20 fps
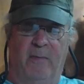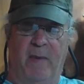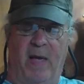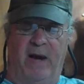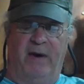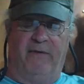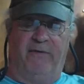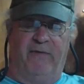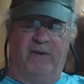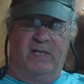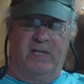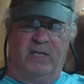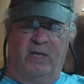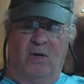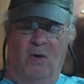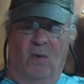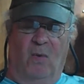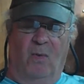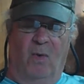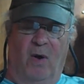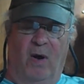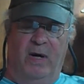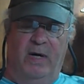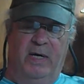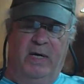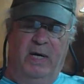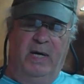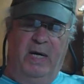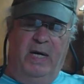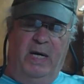the metaphysical
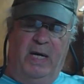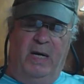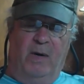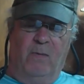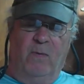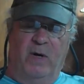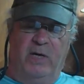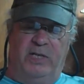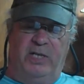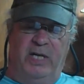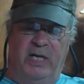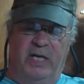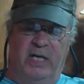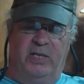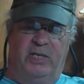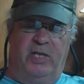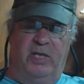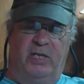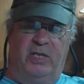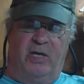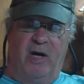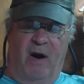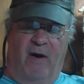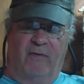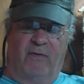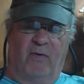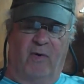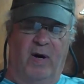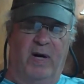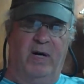one, in which he is
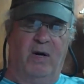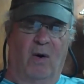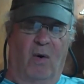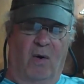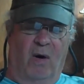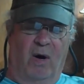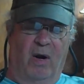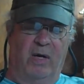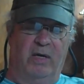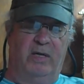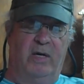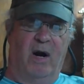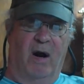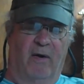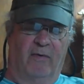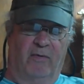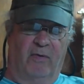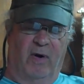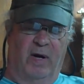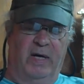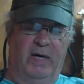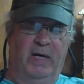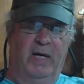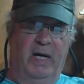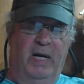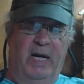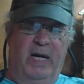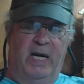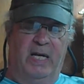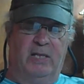discovering or uncovering
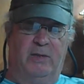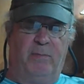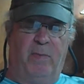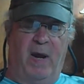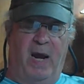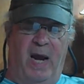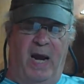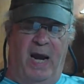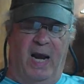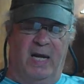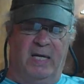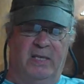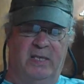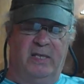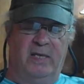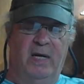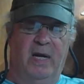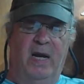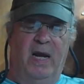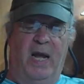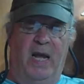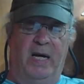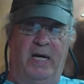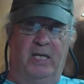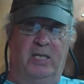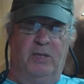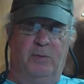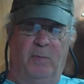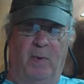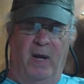his past and
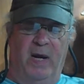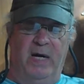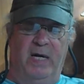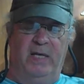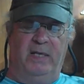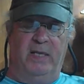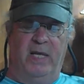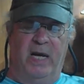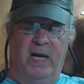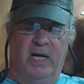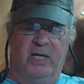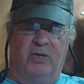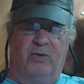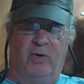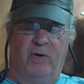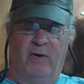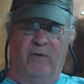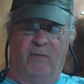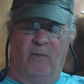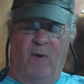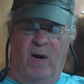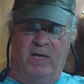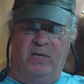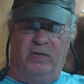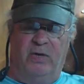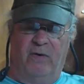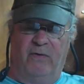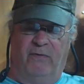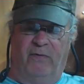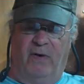explaining the history of
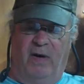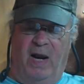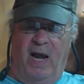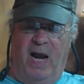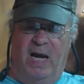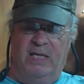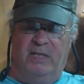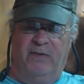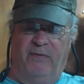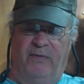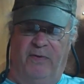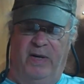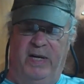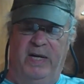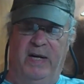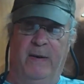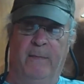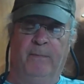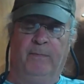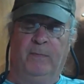Western philosophy,